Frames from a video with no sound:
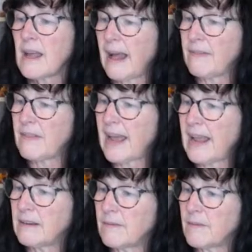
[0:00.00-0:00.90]
And
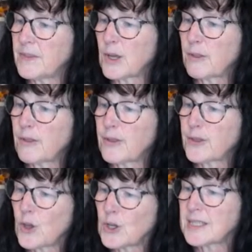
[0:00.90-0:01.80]
then the
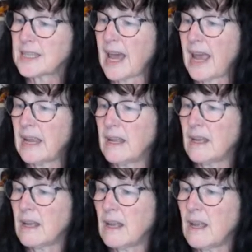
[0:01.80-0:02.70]
Thursday,
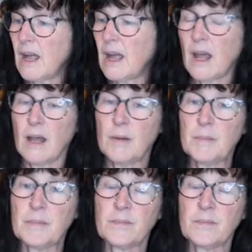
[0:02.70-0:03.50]
I